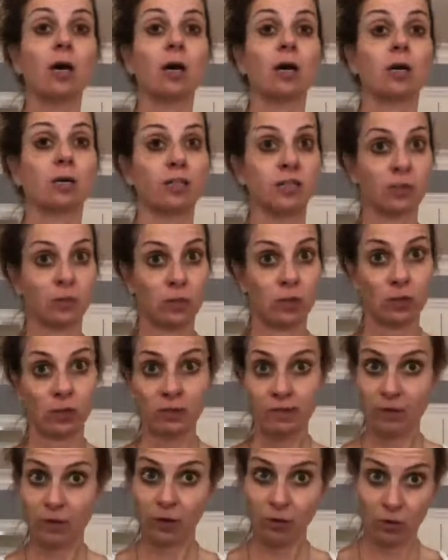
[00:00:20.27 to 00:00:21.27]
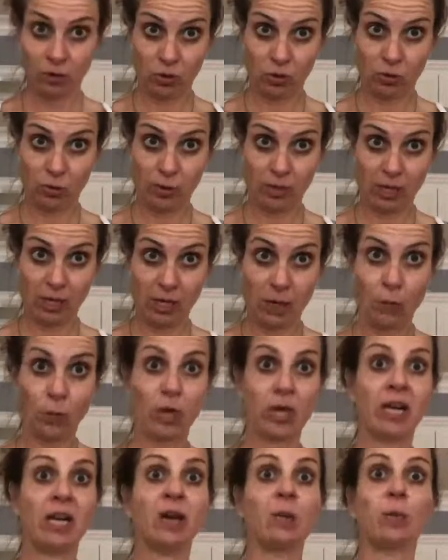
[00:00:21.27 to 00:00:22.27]
our husbands are gonna fail miserably and we're
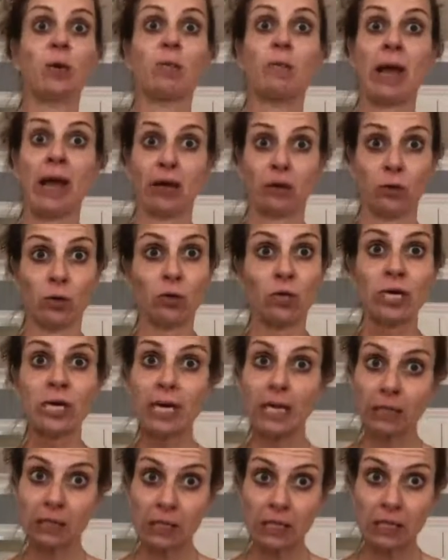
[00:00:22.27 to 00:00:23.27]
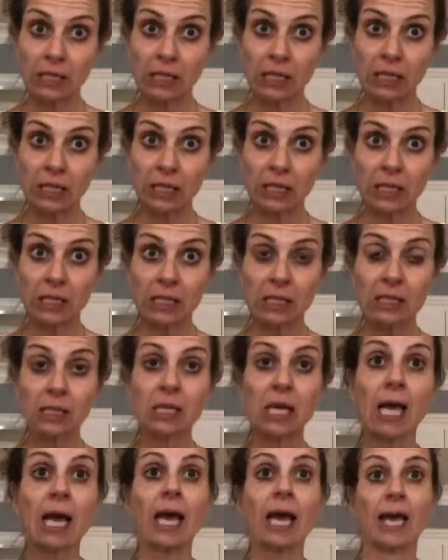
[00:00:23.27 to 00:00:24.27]
gonna end up with macaroni necklaces